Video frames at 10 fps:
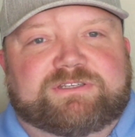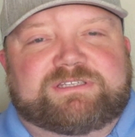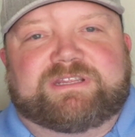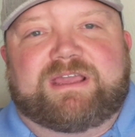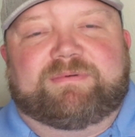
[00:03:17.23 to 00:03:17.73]

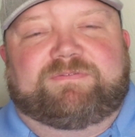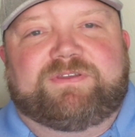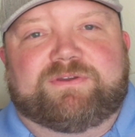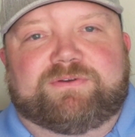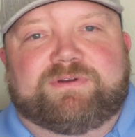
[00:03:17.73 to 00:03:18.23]
just to name a
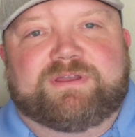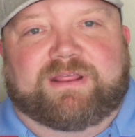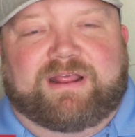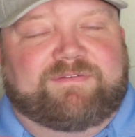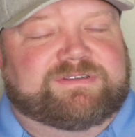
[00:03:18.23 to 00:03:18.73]
few.
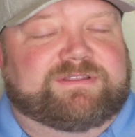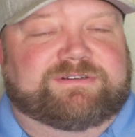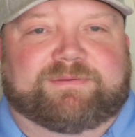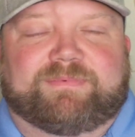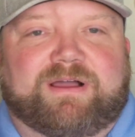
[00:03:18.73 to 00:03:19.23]
And obviously
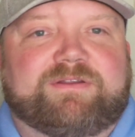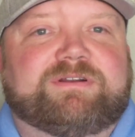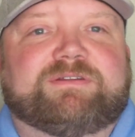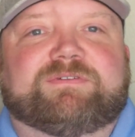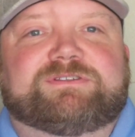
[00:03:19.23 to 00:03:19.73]
there's
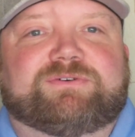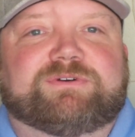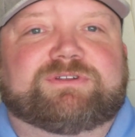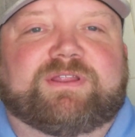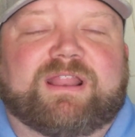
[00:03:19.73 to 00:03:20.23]
100 different
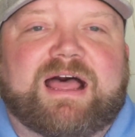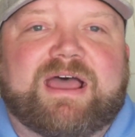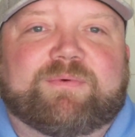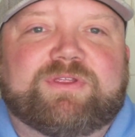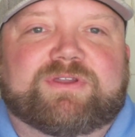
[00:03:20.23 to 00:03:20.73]
stores
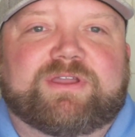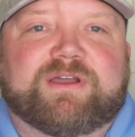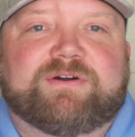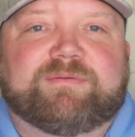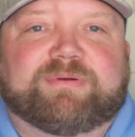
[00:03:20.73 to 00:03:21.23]
online where you can
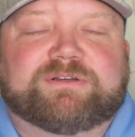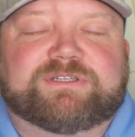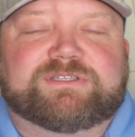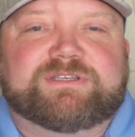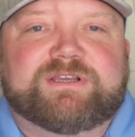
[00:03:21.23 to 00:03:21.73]
go and
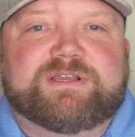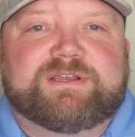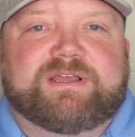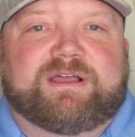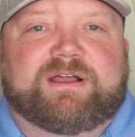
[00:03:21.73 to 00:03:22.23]
purchase
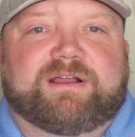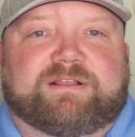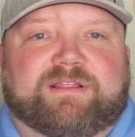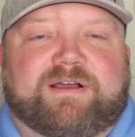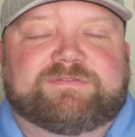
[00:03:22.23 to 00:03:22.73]

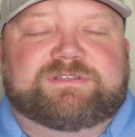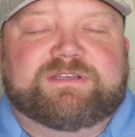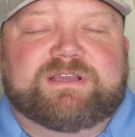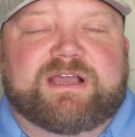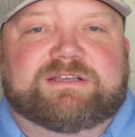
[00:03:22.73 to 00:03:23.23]

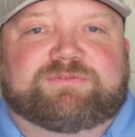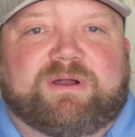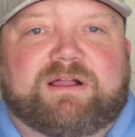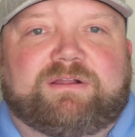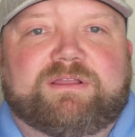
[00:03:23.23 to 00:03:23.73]
gloves as
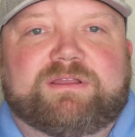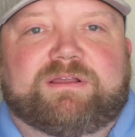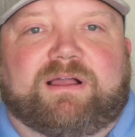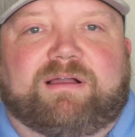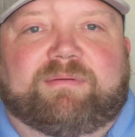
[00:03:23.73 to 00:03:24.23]

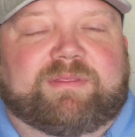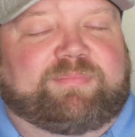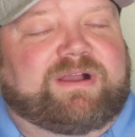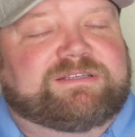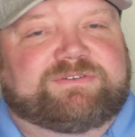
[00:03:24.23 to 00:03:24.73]
well. And
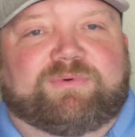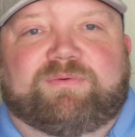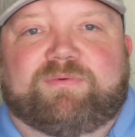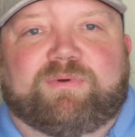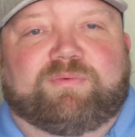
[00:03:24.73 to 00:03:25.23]
the prices
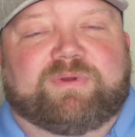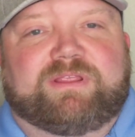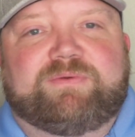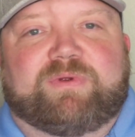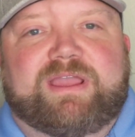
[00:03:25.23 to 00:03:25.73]
will
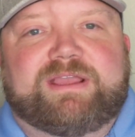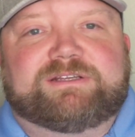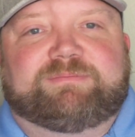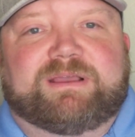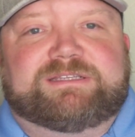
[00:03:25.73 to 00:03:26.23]
really
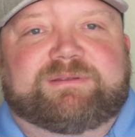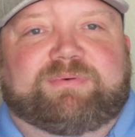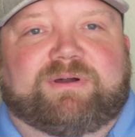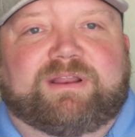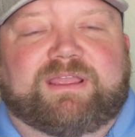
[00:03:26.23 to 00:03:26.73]
range based
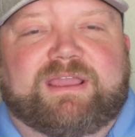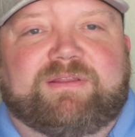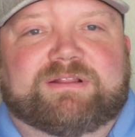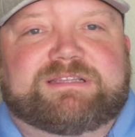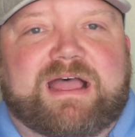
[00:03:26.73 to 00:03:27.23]
upon,
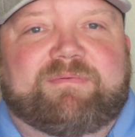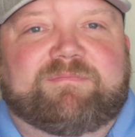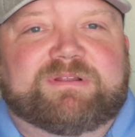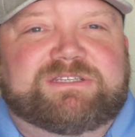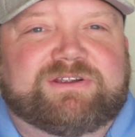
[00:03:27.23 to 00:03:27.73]
again, the type
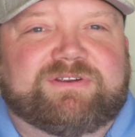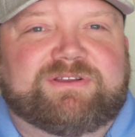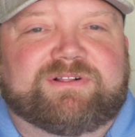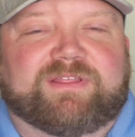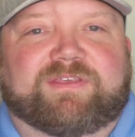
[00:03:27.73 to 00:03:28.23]
of
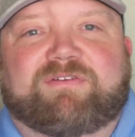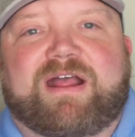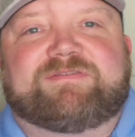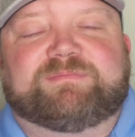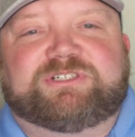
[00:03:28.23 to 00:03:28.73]
material and the
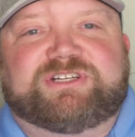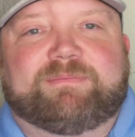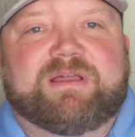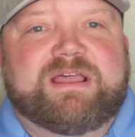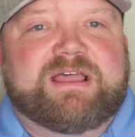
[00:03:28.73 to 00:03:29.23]

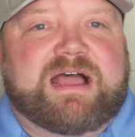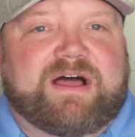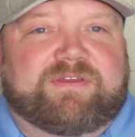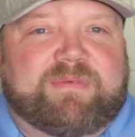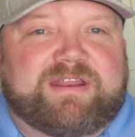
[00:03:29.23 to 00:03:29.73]
craftsmanship,
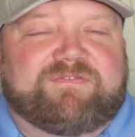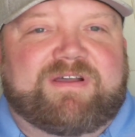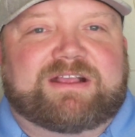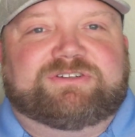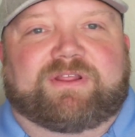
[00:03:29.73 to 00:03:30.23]
how they're
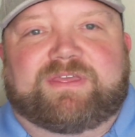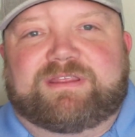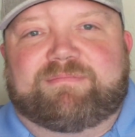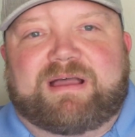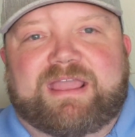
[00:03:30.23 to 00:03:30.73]
manufactured, are they
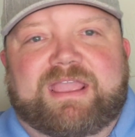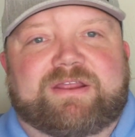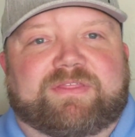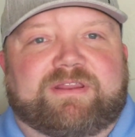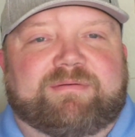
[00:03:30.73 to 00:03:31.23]
done by
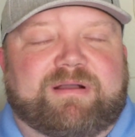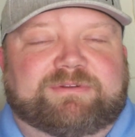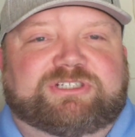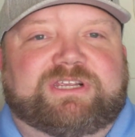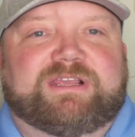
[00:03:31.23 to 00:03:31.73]
hand, are they done by
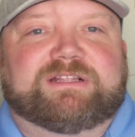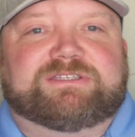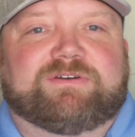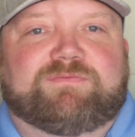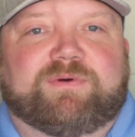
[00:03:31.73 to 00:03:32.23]
machine, and
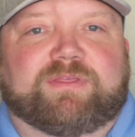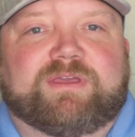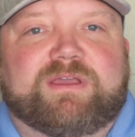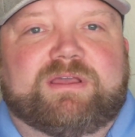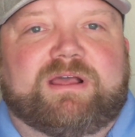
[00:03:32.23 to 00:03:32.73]
so forth.
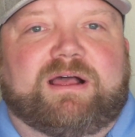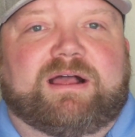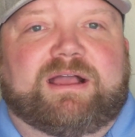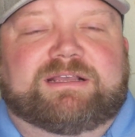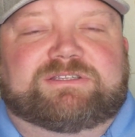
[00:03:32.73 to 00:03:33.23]

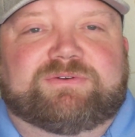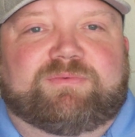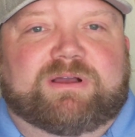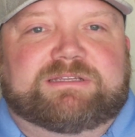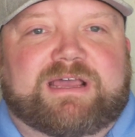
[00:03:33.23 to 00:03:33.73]
As
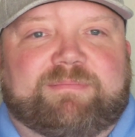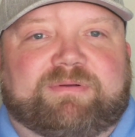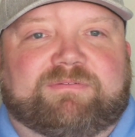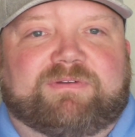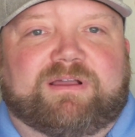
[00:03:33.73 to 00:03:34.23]
to what
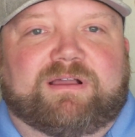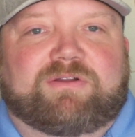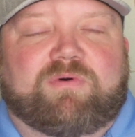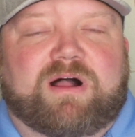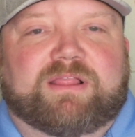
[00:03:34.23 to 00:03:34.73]
type
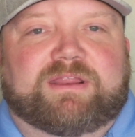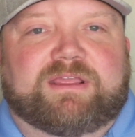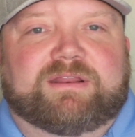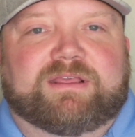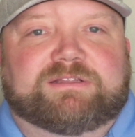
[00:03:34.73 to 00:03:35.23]
of
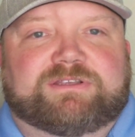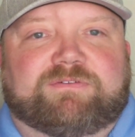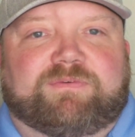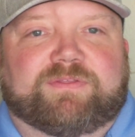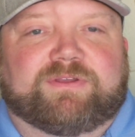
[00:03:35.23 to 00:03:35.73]
quality and
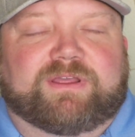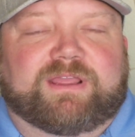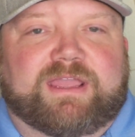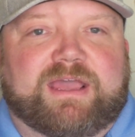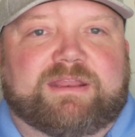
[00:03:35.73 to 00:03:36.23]
so forth you're
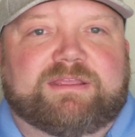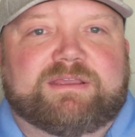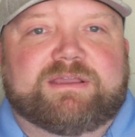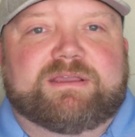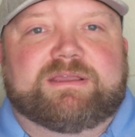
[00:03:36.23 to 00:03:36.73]
going to get.
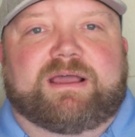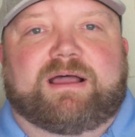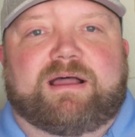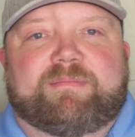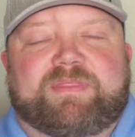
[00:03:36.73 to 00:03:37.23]

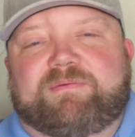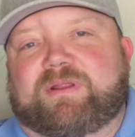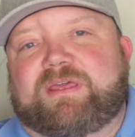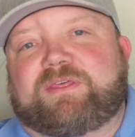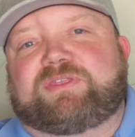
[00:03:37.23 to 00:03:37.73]
And then
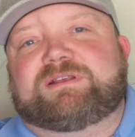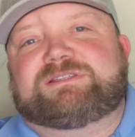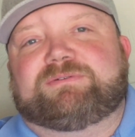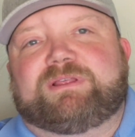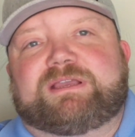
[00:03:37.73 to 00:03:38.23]
one of the other
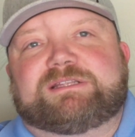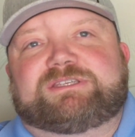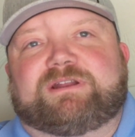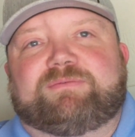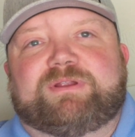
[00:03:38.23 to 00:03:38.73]
things to really
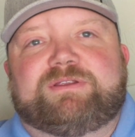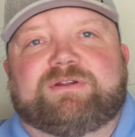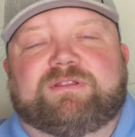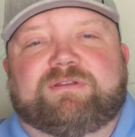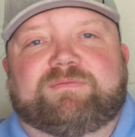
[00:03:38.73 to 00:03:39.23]
consider when
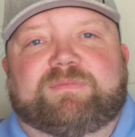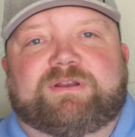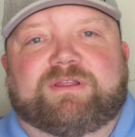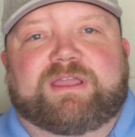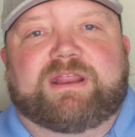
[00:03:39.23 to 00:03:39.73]

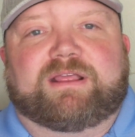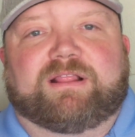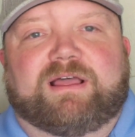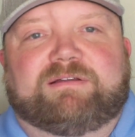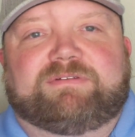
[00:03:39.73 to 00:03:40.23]
you're looking at a
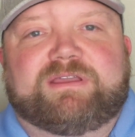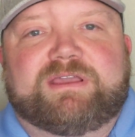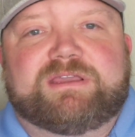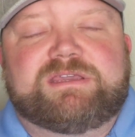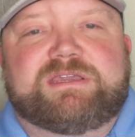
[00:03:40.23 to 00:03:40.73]
glove
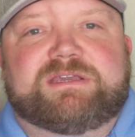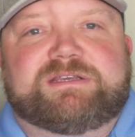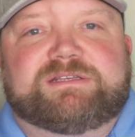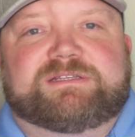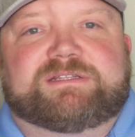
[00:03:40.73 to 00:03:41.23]

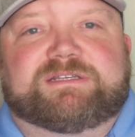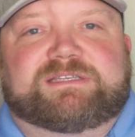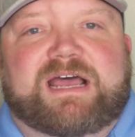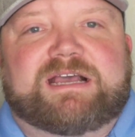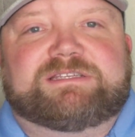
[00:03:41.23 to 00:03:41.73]
is the
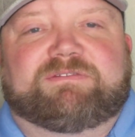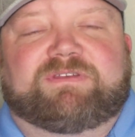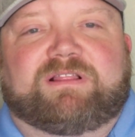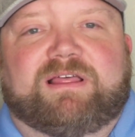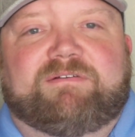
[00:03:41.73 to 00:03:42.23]
size
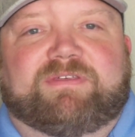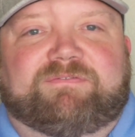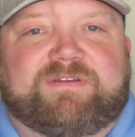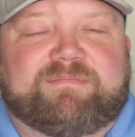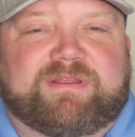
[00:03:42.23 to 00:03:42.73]
of the
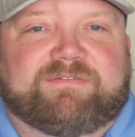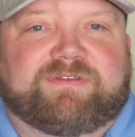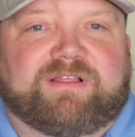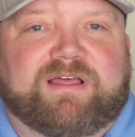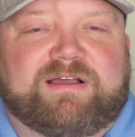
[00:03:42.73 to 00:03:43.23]
glove, the fitment
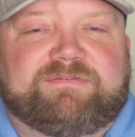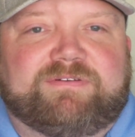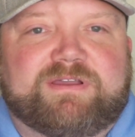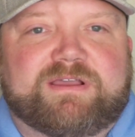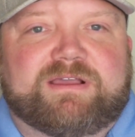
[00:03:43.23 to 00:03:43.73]
of the
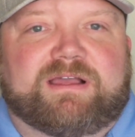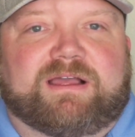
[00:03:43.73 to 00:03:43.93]
glove.